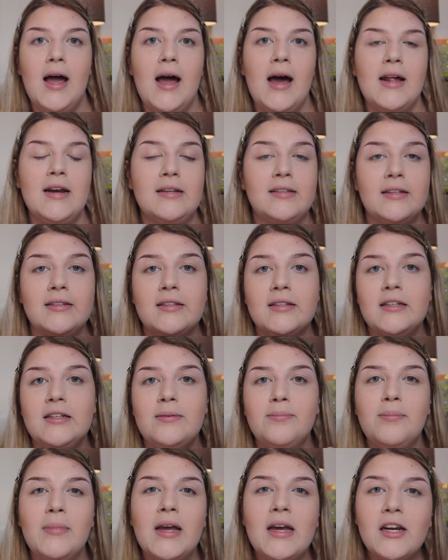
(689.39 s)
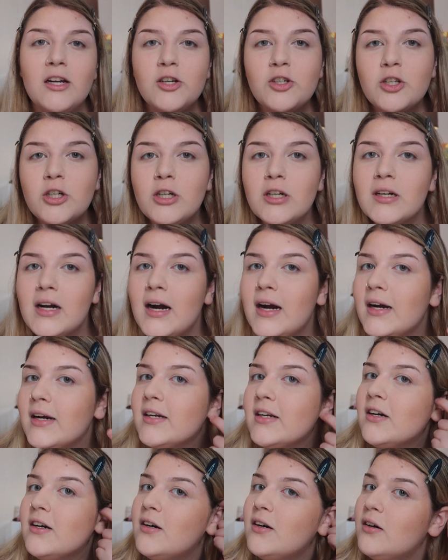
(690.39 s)
an assistant manager
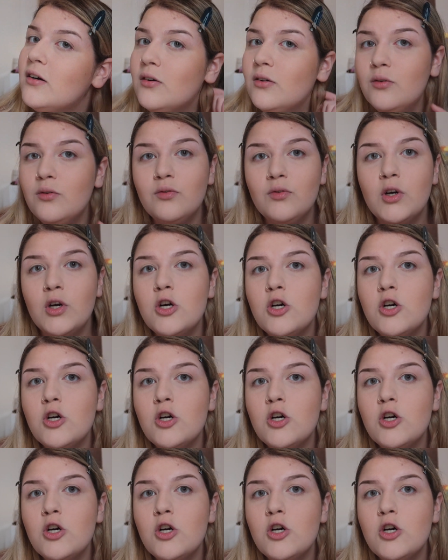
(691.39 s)
kind of.